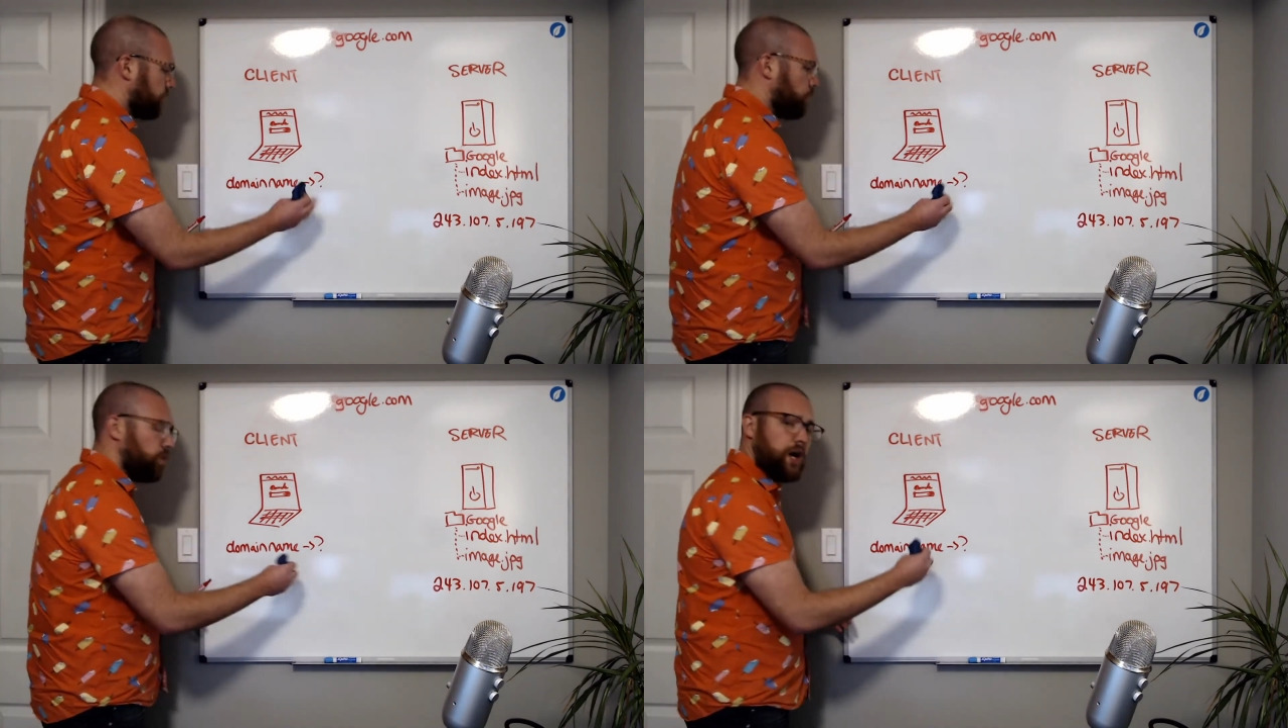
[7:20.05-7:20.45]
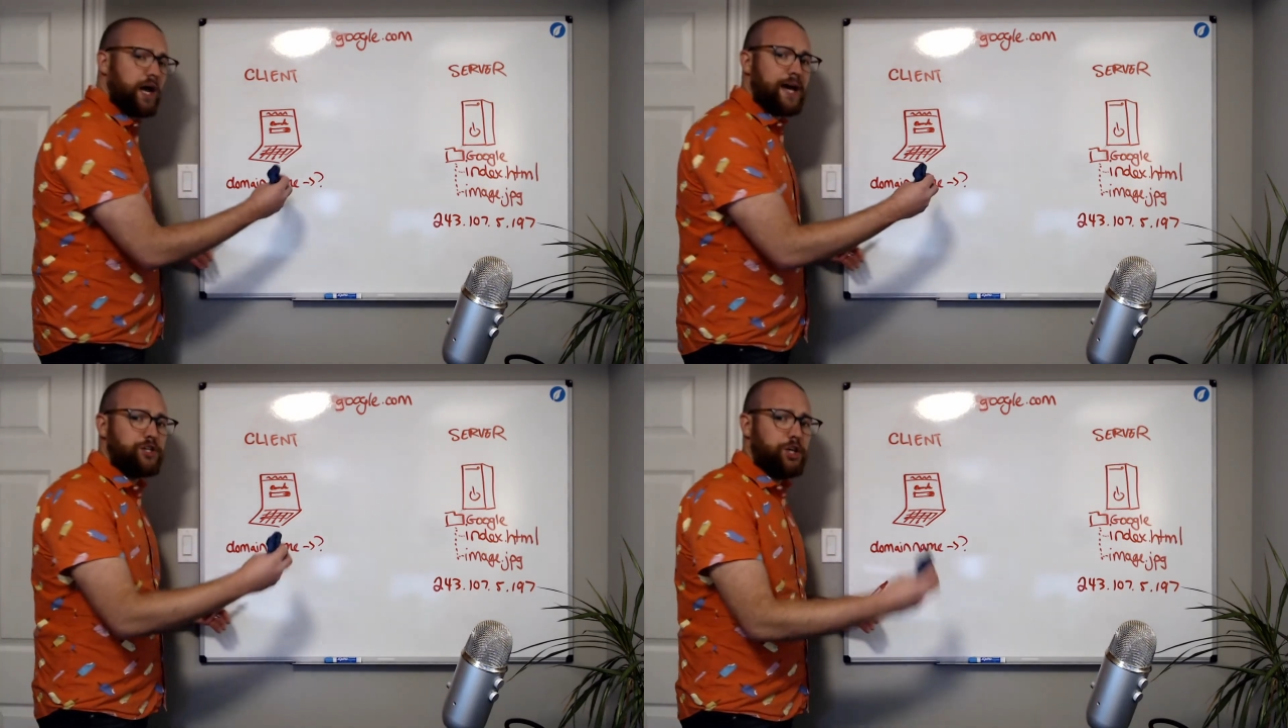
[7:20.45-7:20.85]
We're not
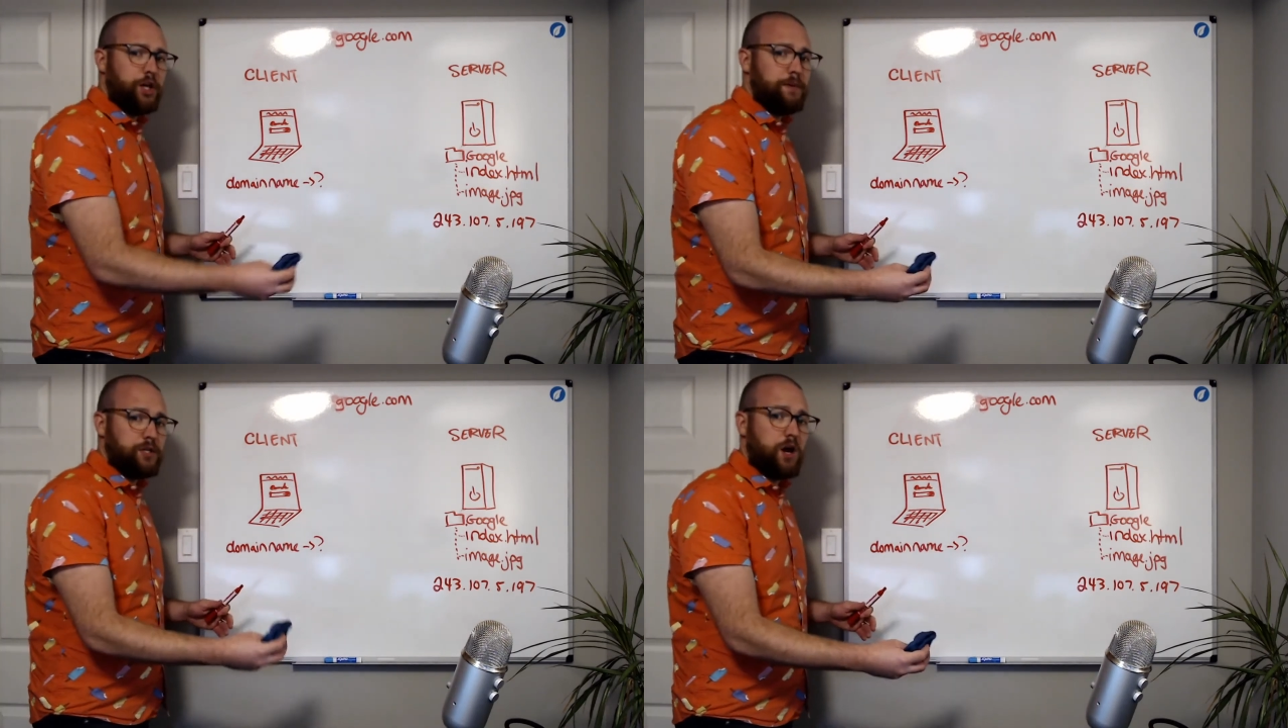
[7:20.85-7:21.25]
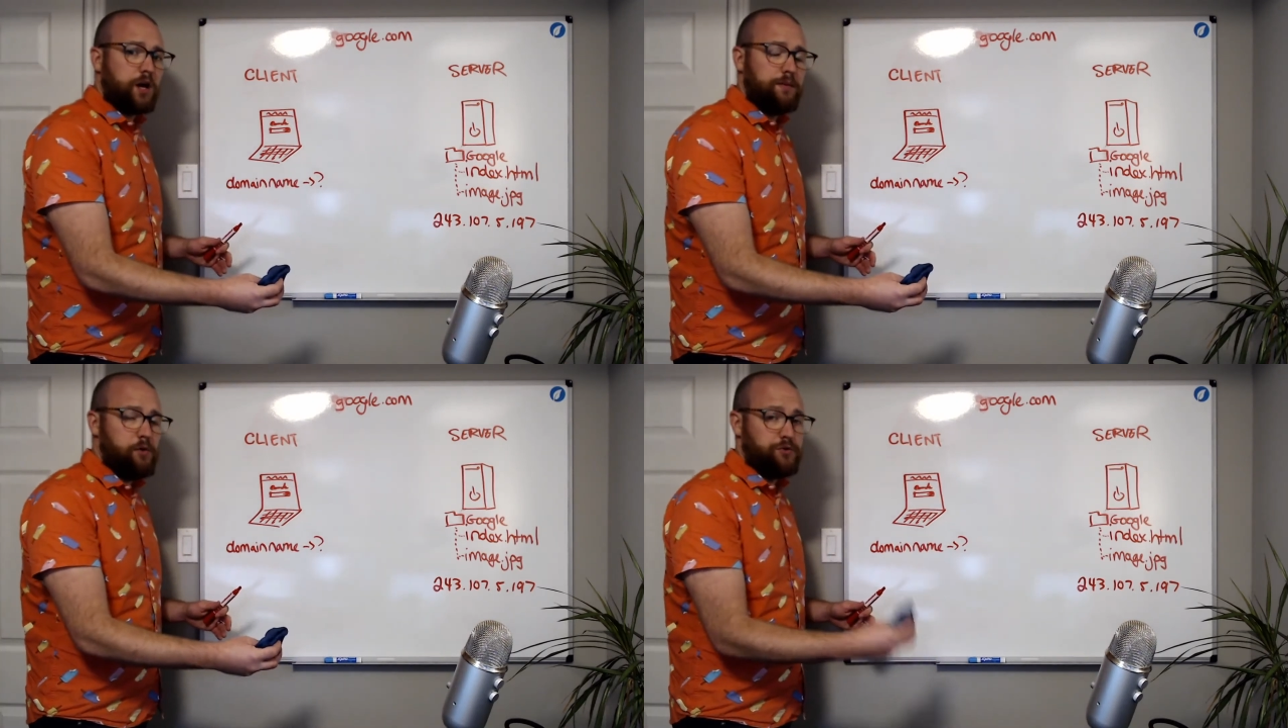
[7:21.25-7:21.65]
actually going to be
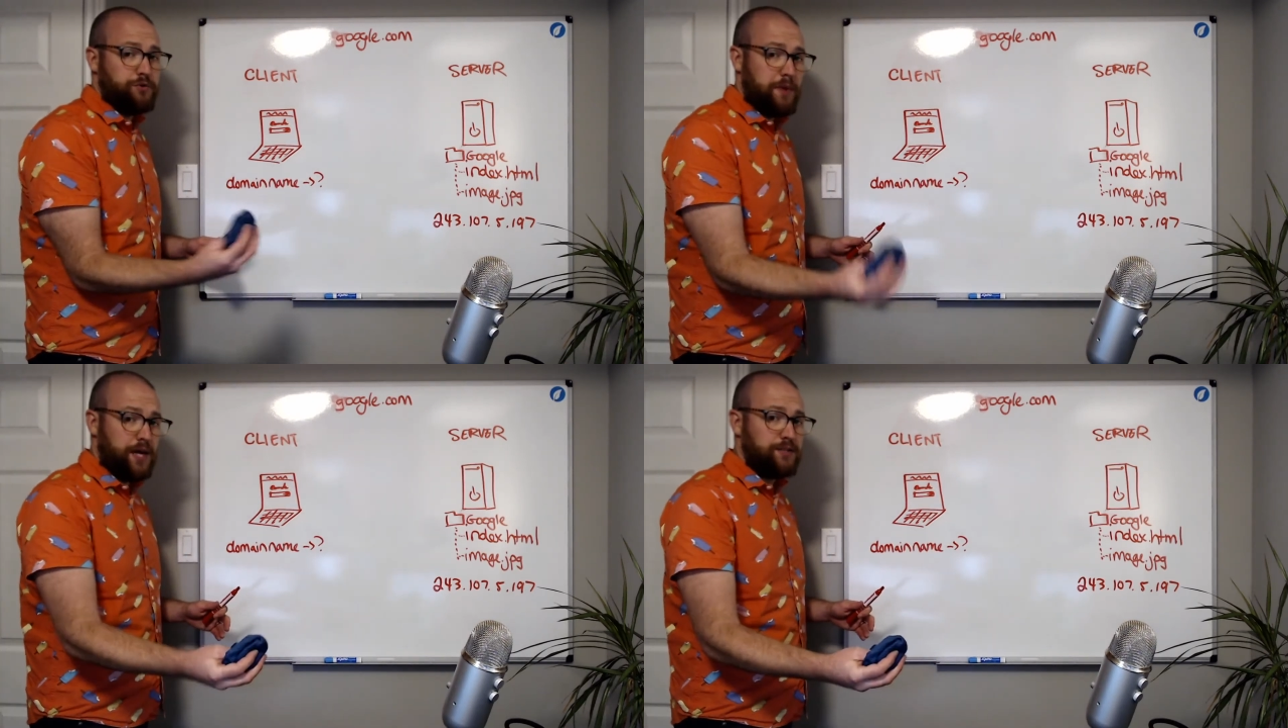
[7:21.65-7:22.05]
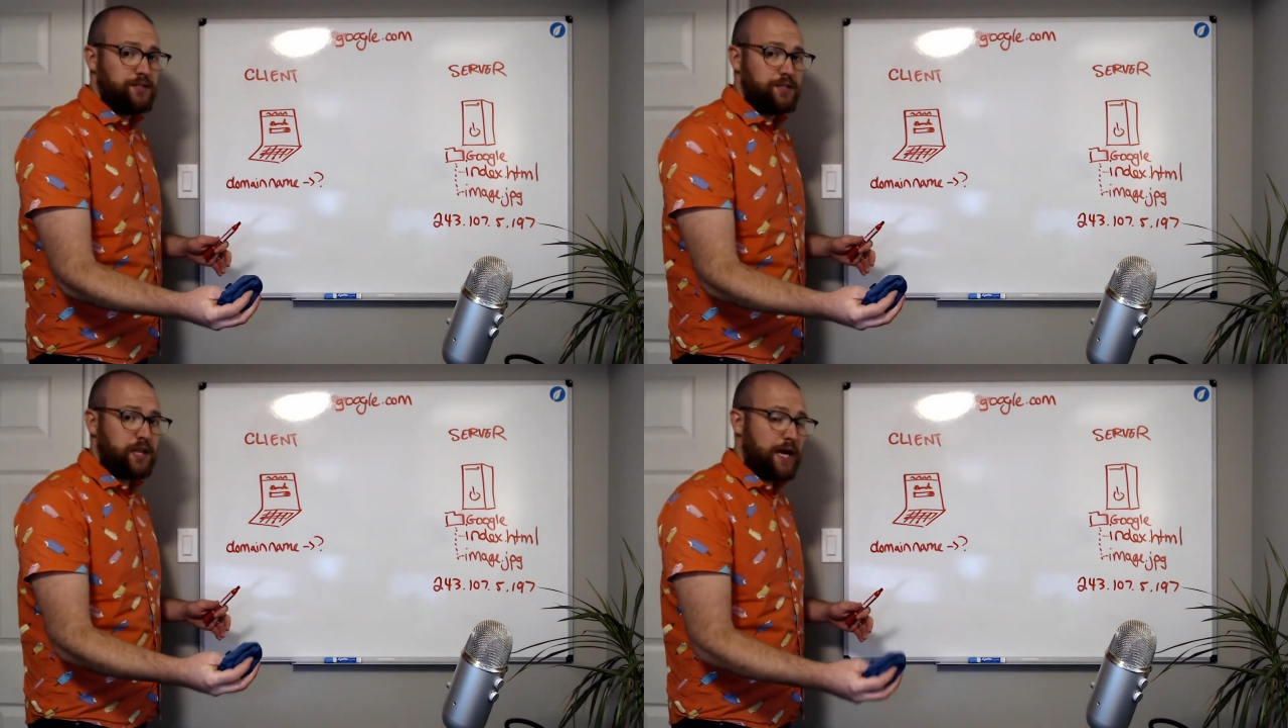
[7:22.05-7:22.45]
talking about domains in
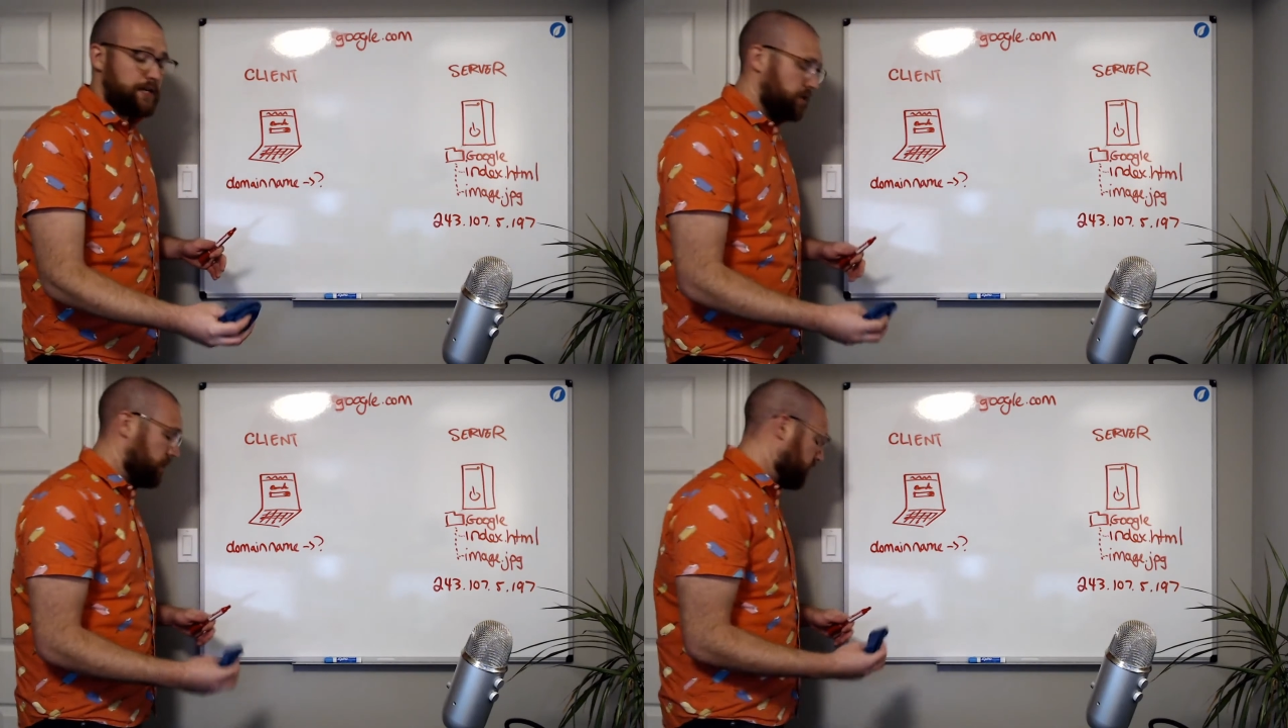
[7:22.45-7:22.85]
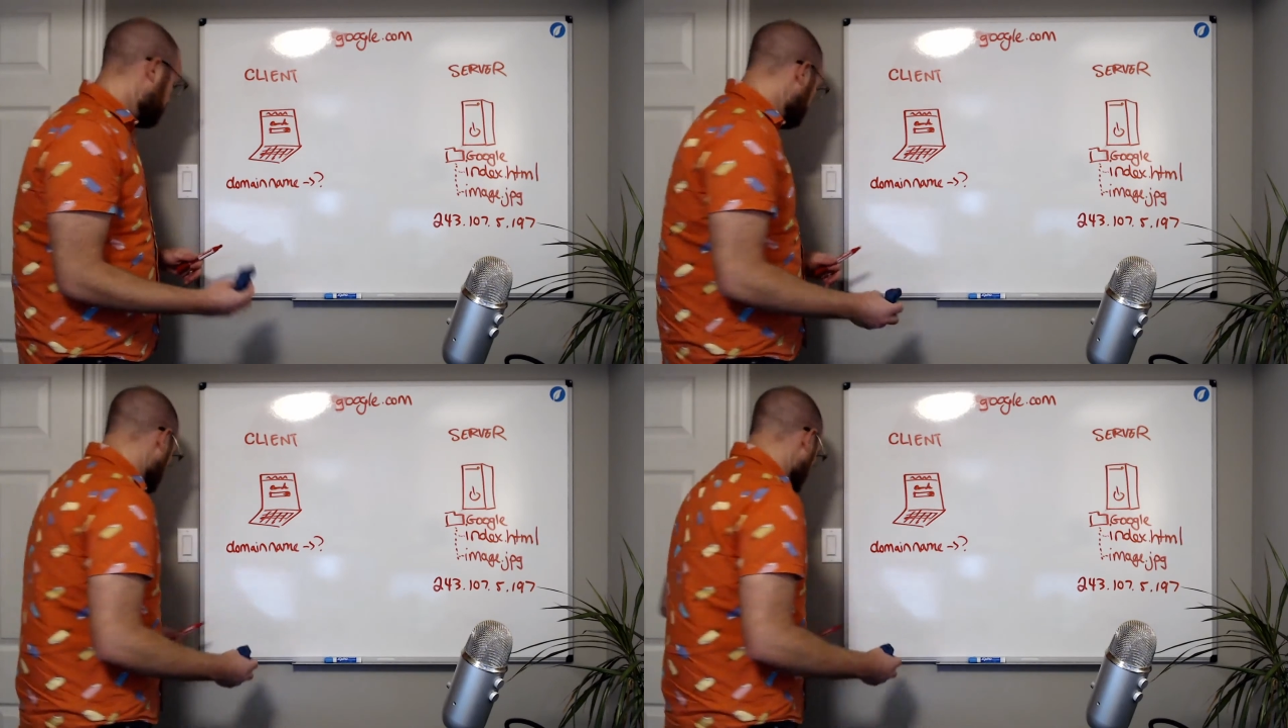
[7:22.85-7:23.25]
this class, so we're not